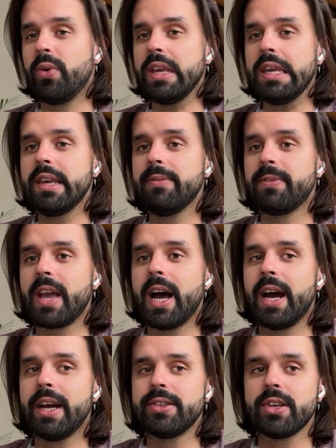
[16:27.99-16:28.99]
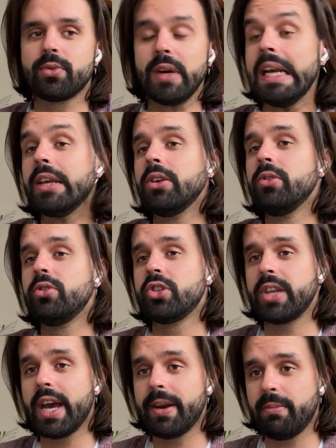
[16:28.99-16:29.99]
We got a really
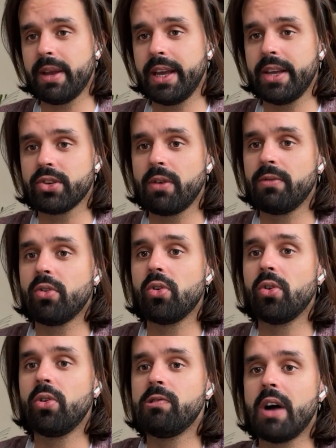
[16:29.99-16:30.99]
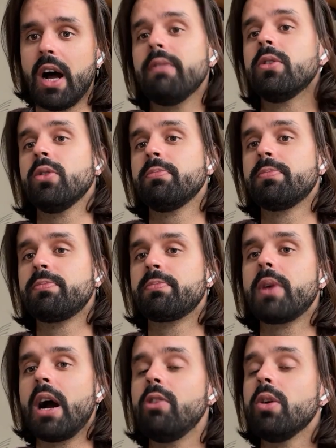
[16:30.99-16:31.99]
huge database of all
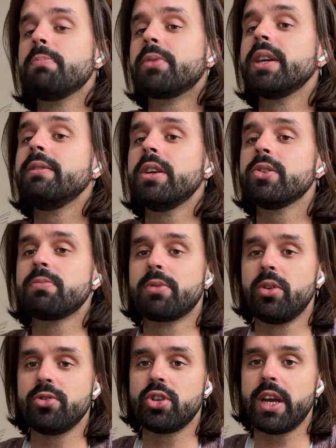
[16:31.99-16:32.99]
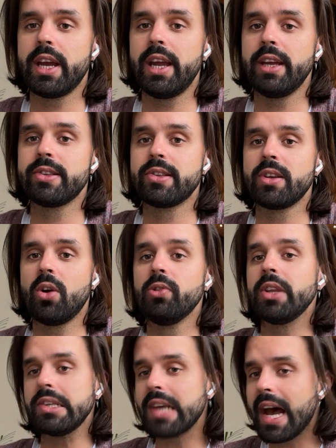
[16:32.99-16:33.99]
our previous projects, all
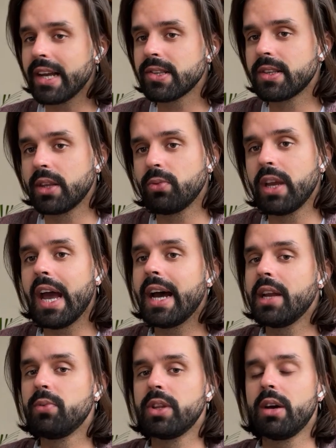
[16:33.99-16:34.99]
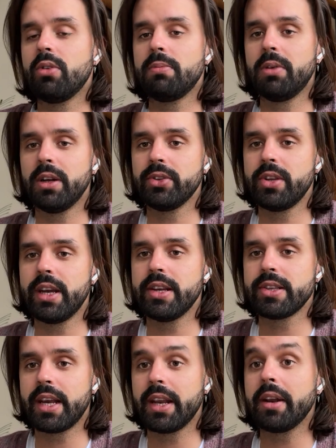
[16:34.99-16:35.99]
the tests that we had with our
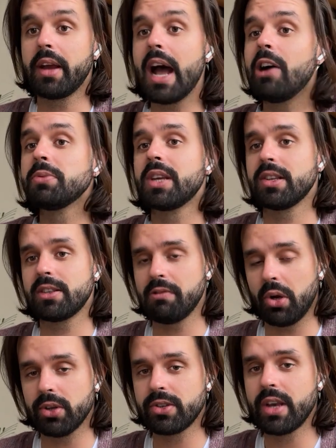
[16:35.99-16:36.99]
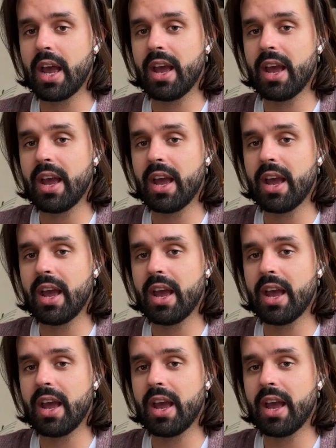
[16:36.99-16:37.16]
partners, and it helps us a lot.